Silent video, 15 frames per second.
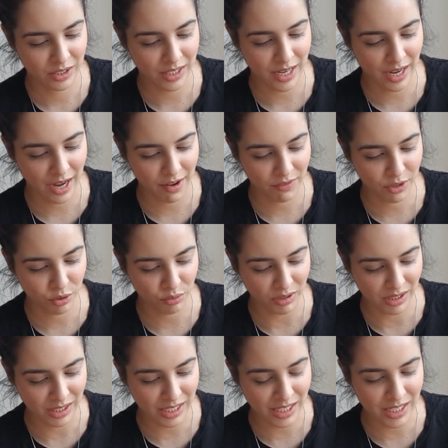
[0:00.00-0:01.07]
Dang, I have this
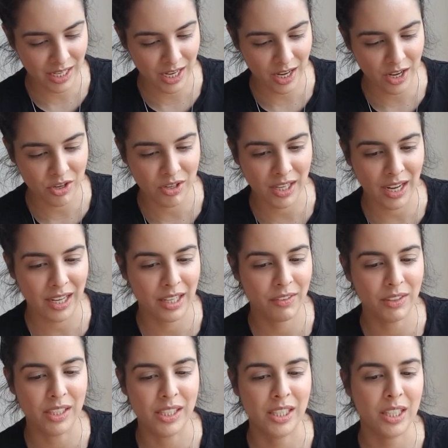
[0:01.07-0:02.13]
receipt in here. You can't
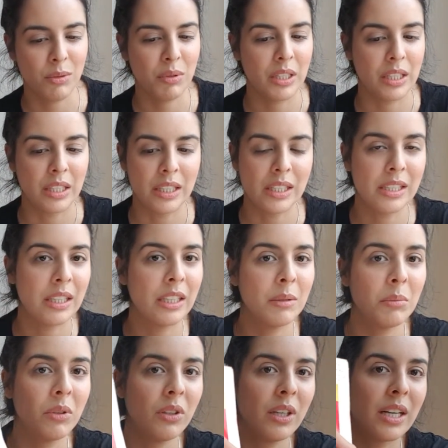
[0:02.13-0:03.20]
even see what it is anymore.